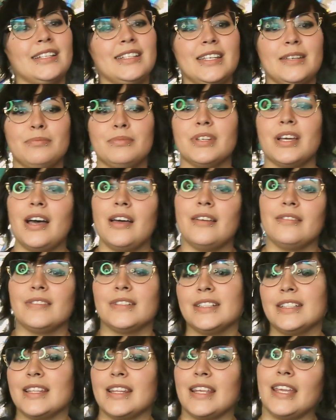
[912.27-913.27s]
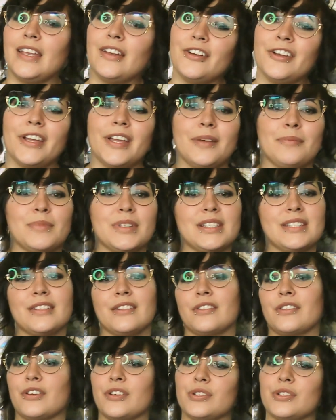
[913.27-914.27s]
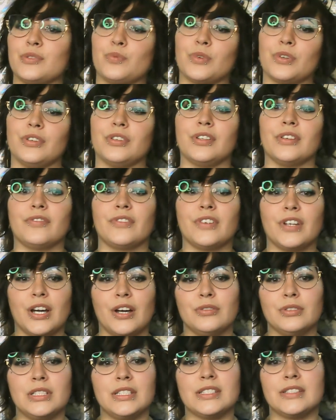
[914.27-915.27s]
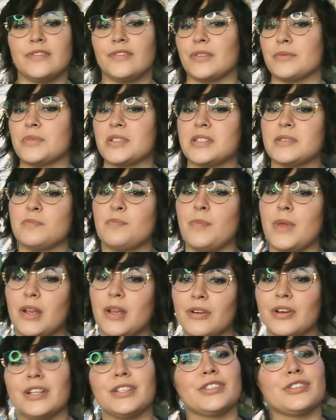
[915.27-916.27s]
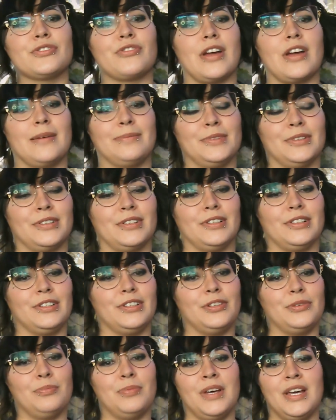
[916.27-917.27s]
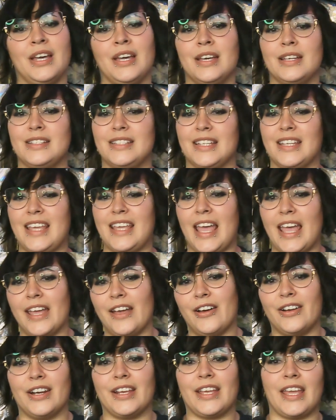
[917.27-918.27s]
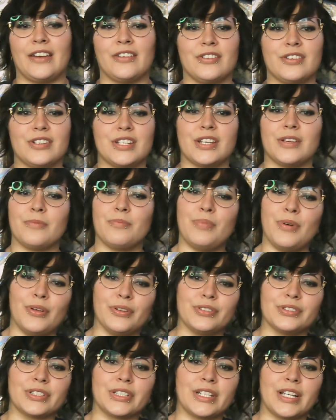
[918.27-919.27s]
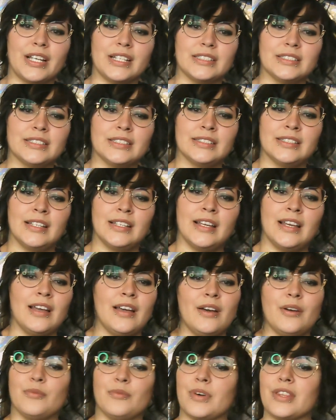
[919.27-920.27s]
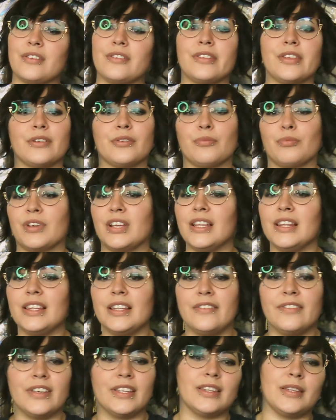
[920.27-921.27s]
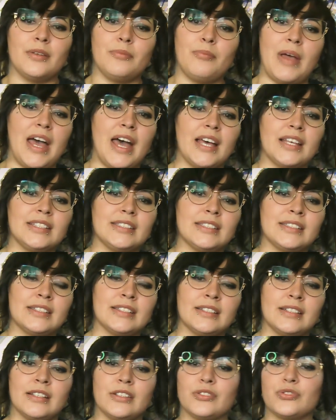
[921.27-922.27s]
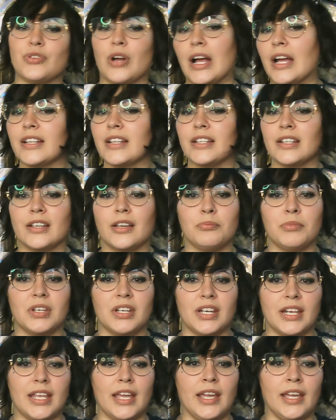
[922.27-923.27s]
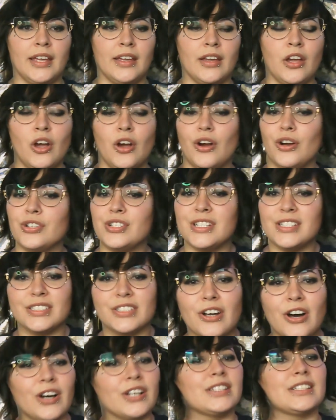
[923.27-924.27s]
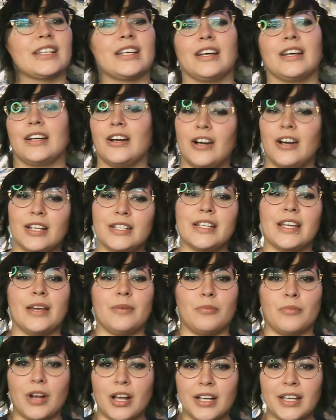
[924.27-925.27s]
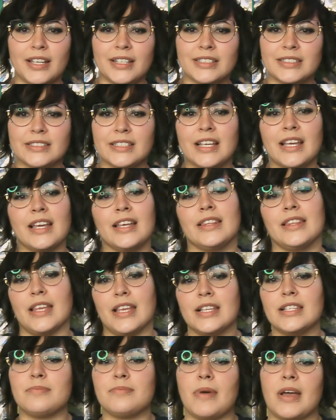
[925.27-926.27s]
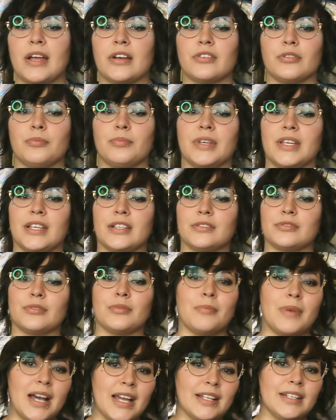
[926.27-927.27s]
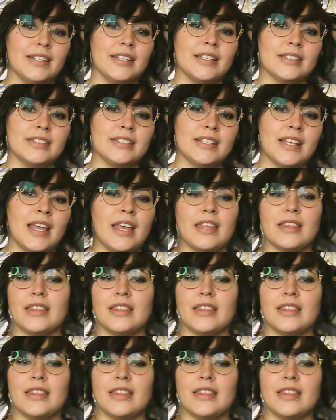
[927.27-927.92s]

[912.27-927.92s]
A deep dive into the eerie and mysterious world of ghosts, from spirits trapped on a loop to chaotic energy of poltergeists. Whether they're reliving their past, trying to communicate, or just causing a goddamn ruckus, these spectral beings remind us